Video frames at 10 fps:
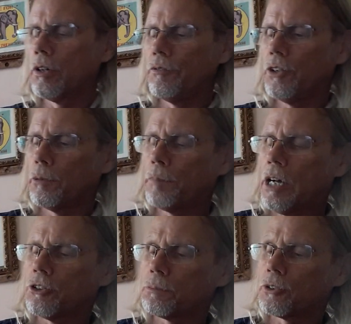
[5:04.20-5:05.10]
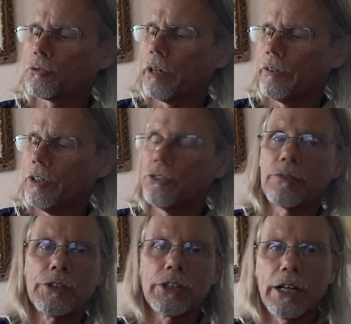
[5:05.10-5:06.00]
of your pounds per square inch of
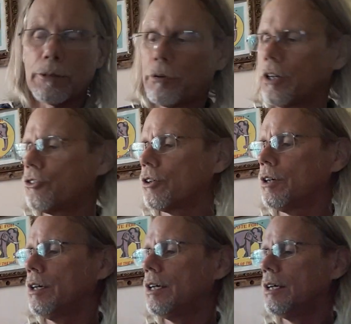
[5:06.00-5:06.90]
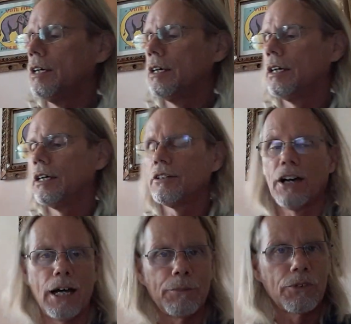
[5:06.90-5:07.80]
your tire pressure
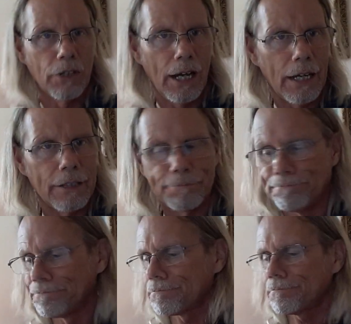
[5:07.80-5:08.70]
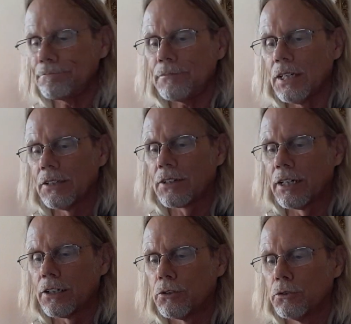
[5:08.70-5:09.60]
times 9. That's
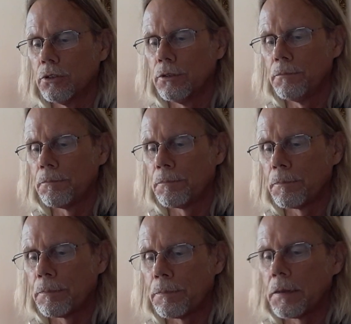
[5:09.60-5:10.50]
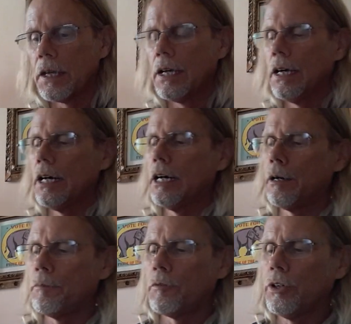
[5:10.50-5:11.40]
kind of cool.
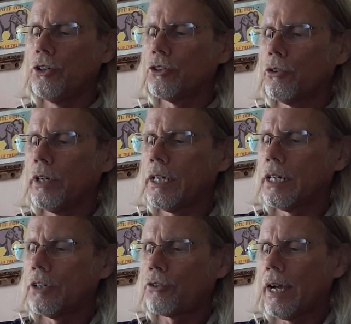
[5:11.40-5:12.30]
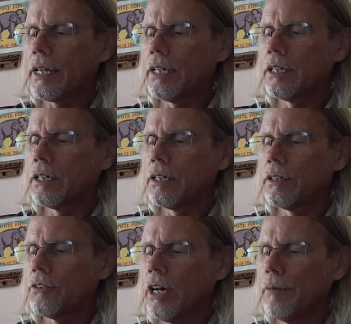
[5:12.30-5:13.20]
When you're doing tracking
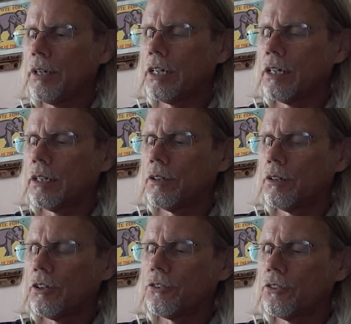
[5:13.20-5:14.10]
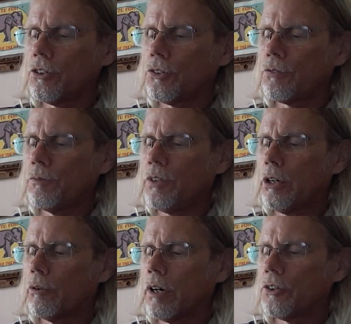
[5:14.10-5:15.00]
and timing and distances from
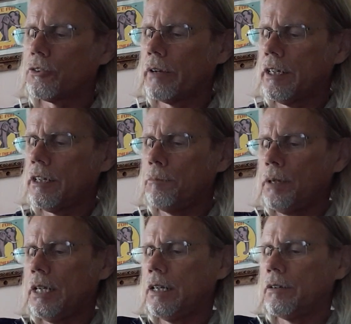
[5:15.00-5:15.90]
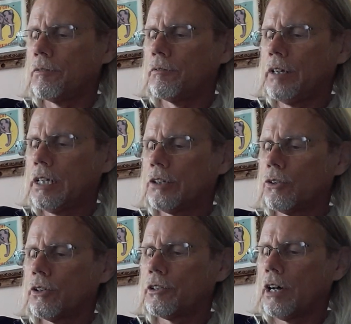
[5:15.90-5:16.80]
VORs or NDB, we can
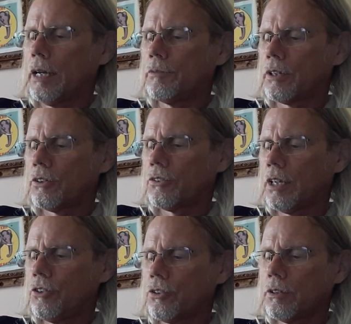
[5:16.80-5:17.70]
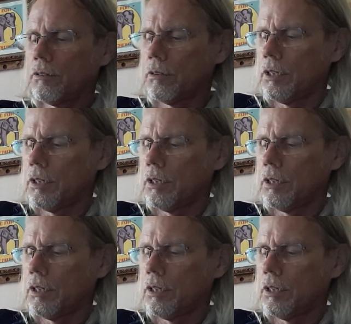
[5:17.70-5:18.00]
do the time to the station,